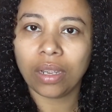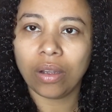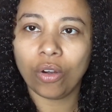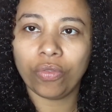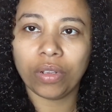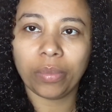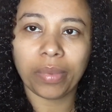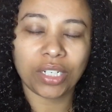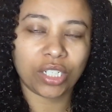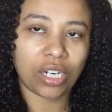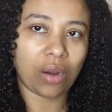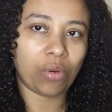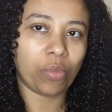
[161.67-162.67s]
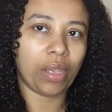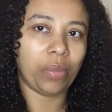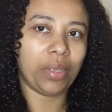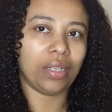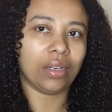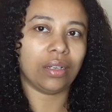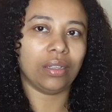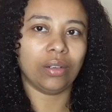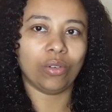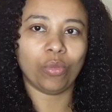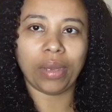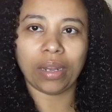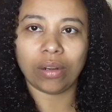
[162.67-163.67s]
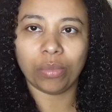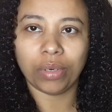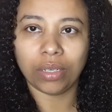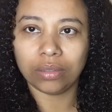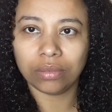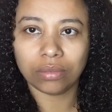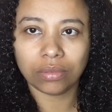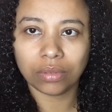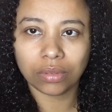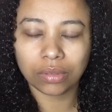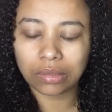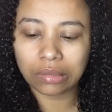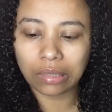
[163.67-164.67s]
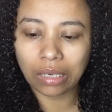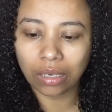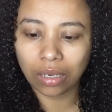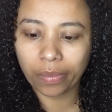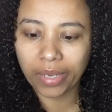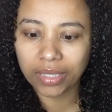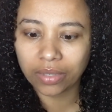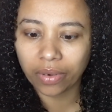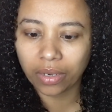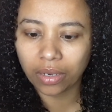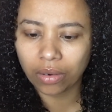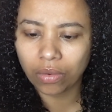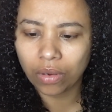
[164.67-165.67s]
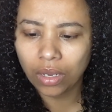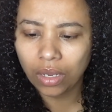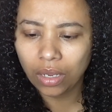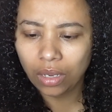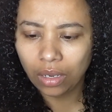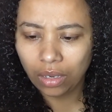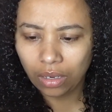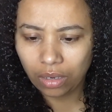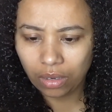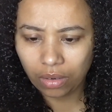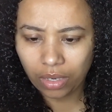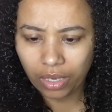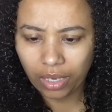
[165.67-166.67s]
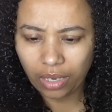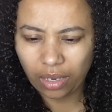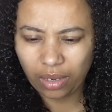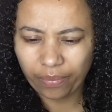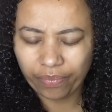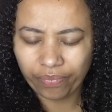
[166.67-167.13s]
Hopefully my shower made me look a little better, but I look a mess right now. Okay.